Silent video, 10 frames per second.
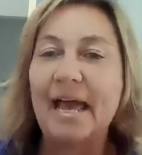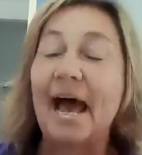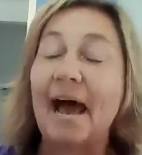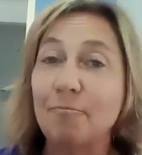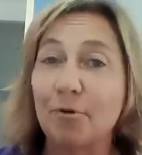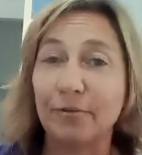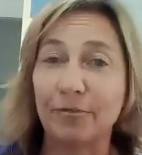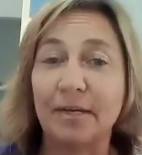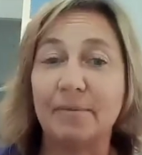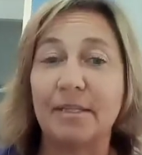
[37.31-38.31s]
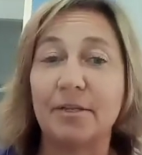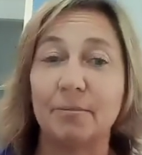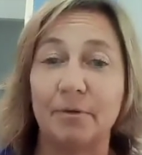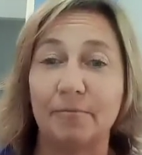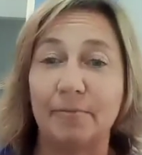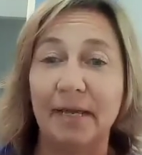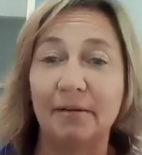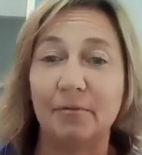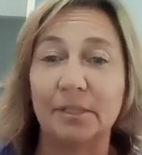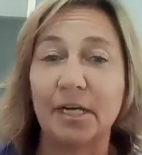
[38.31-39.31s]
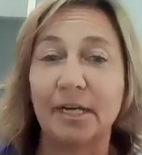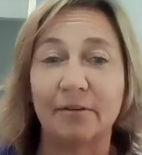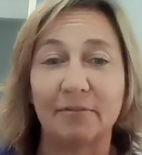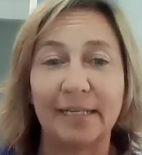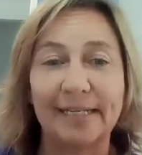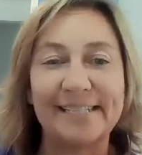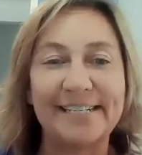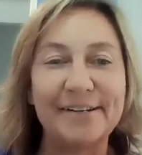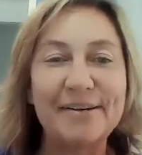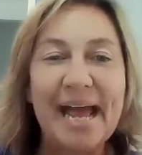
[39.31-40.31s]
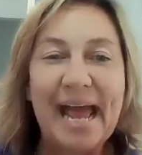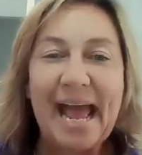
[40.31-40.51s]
have more freedom in their movement, which I can relate to,